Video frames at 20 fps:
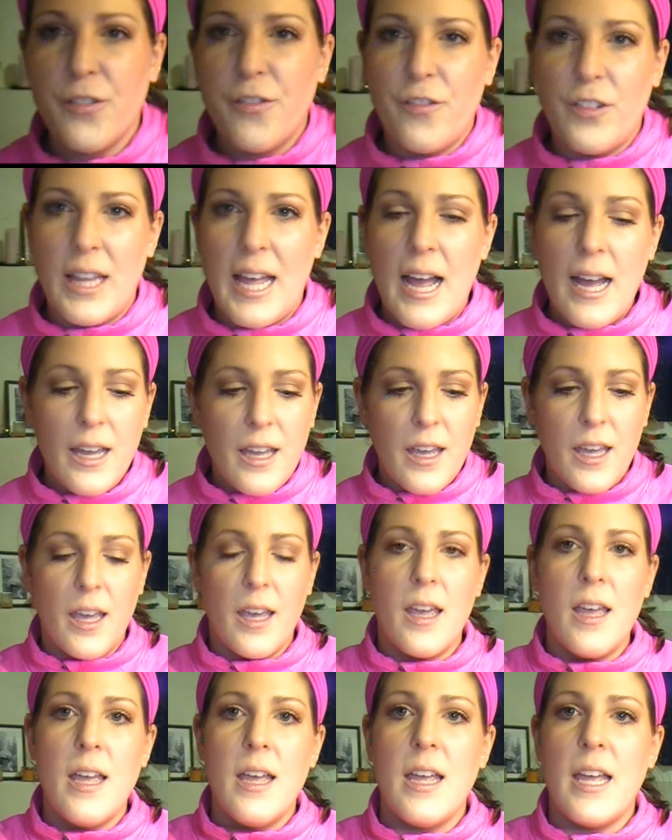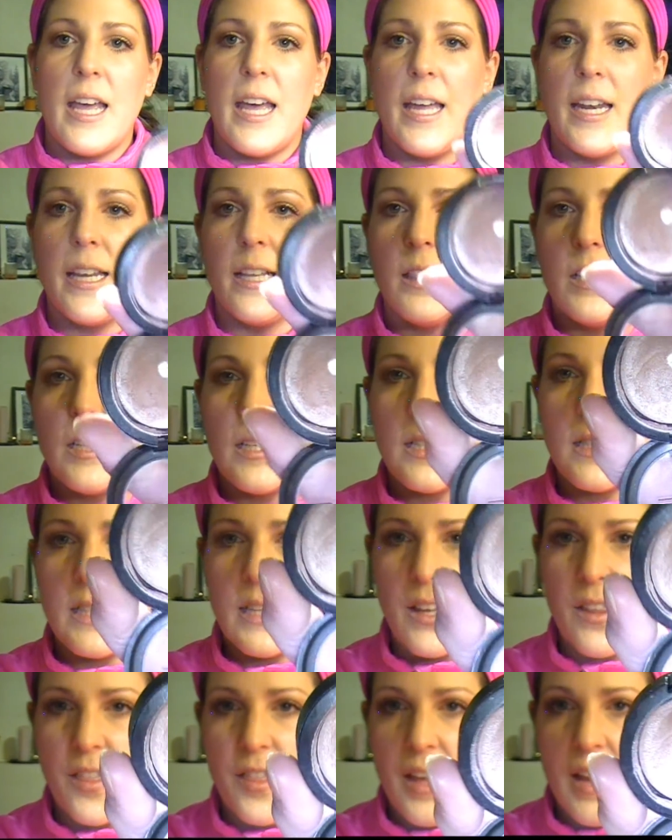fleck, and it looks
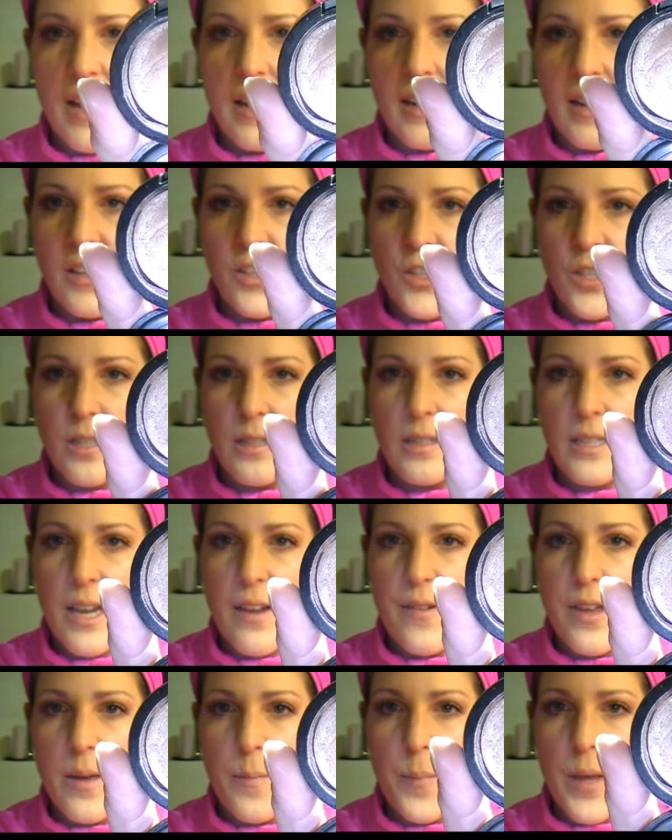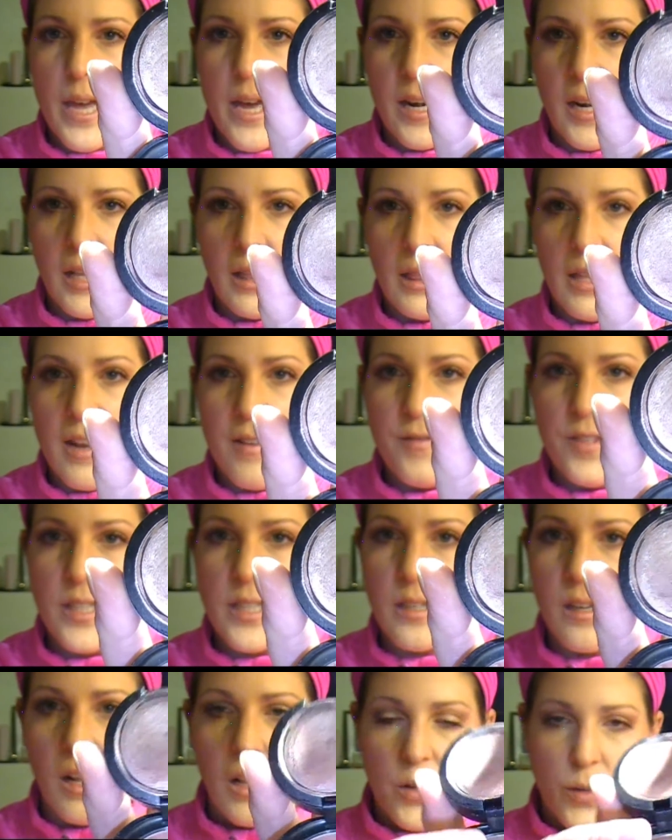like that. As you can see, I've hit pan. I love
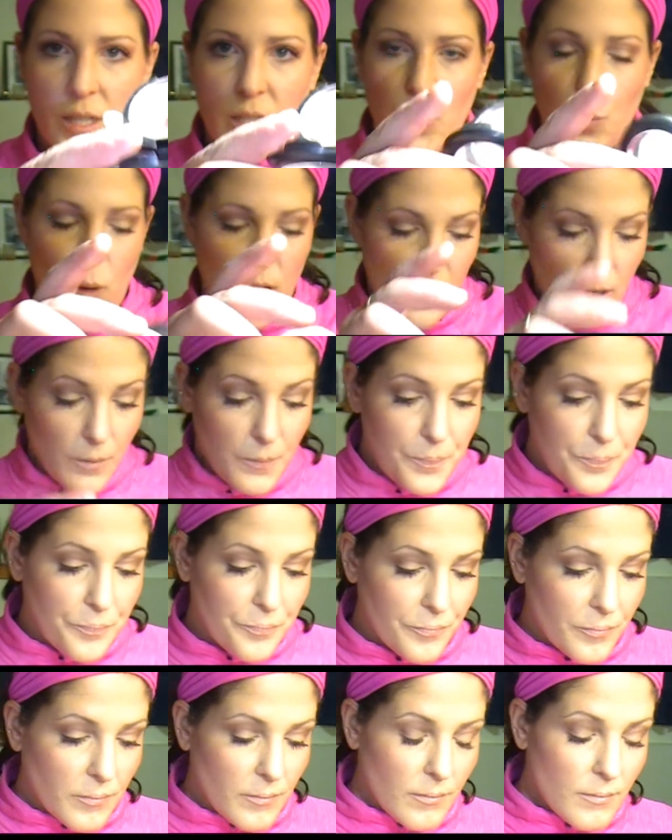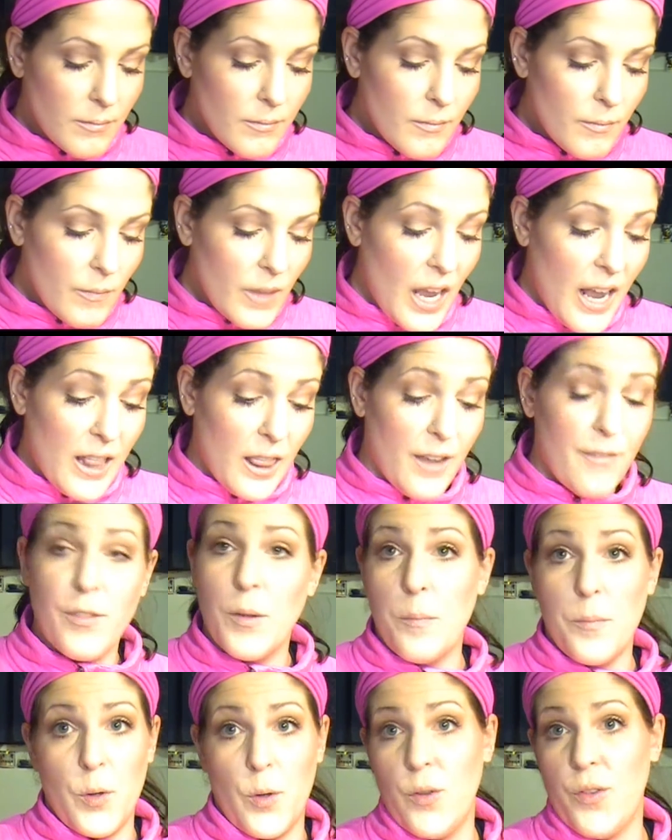this color as well. I love
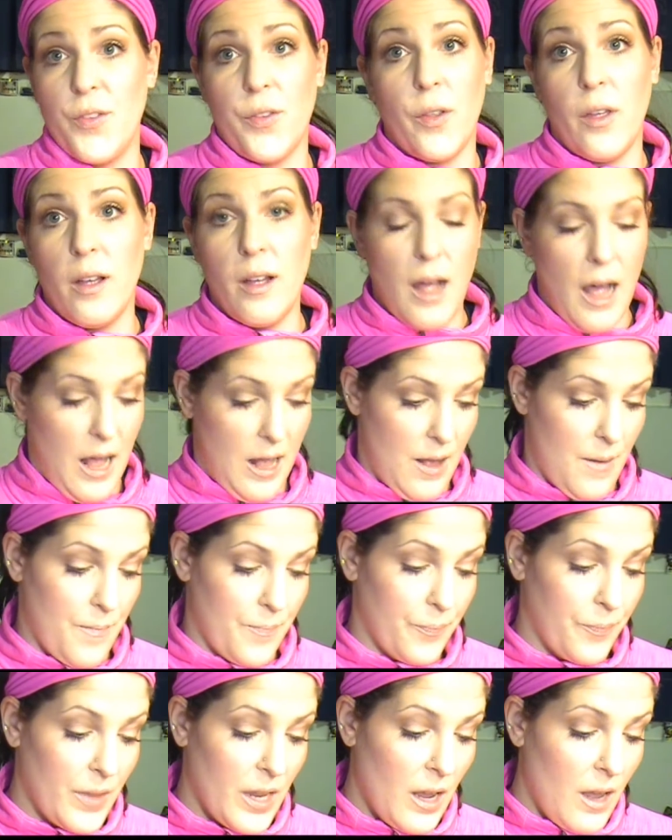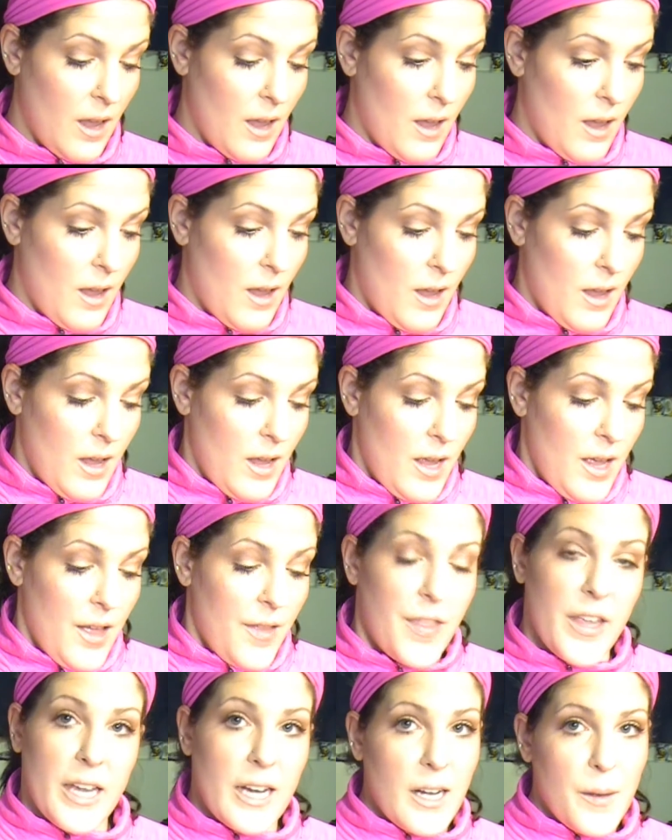them both. The
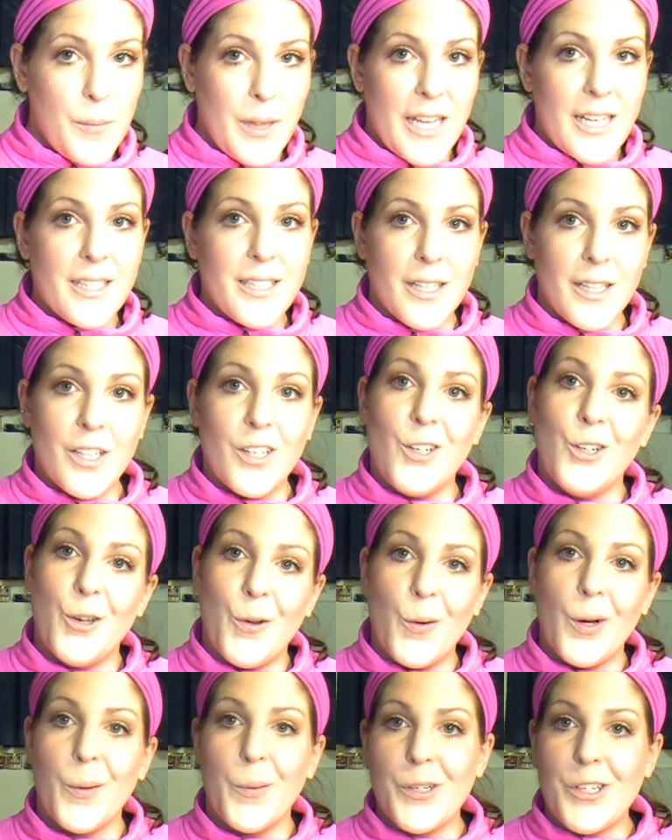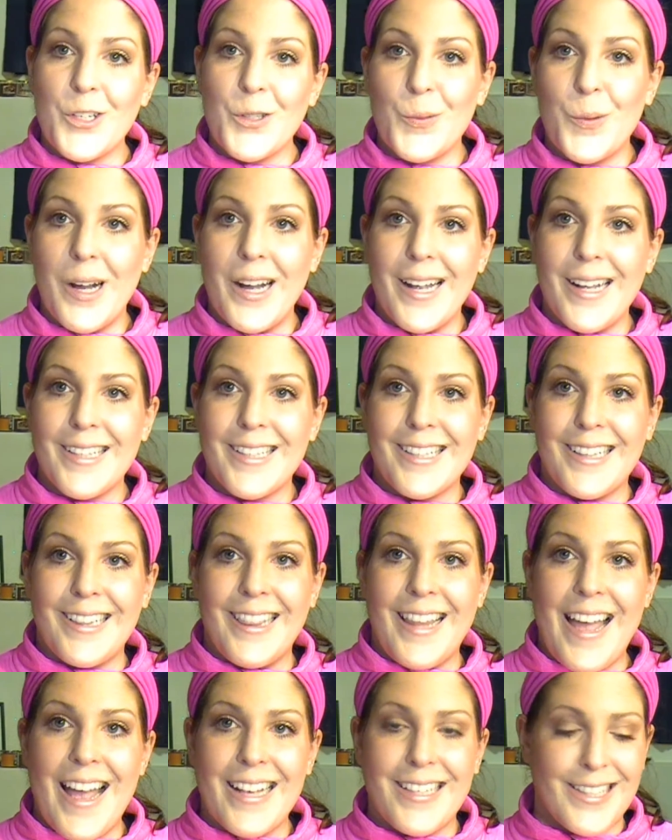YoungBlood's a little newer, which is why it's
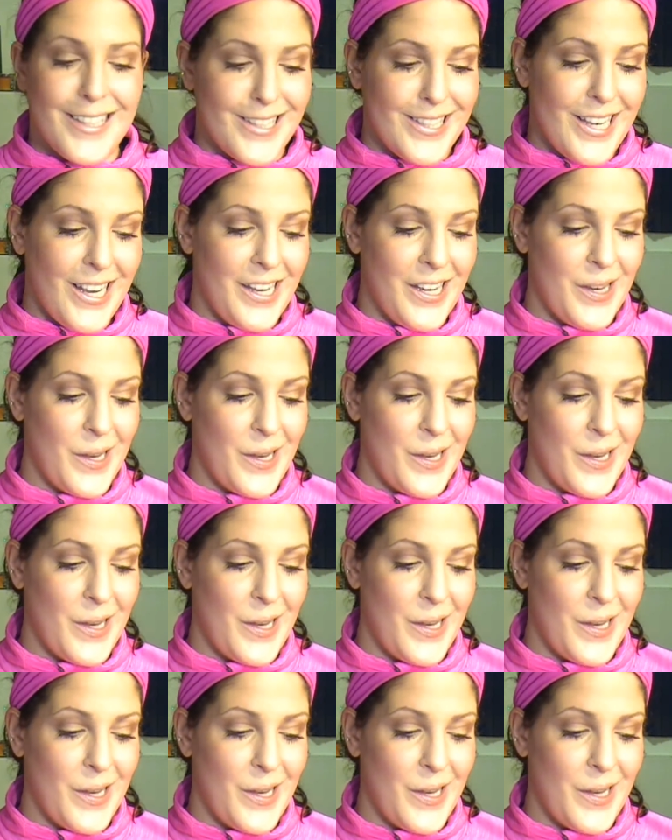less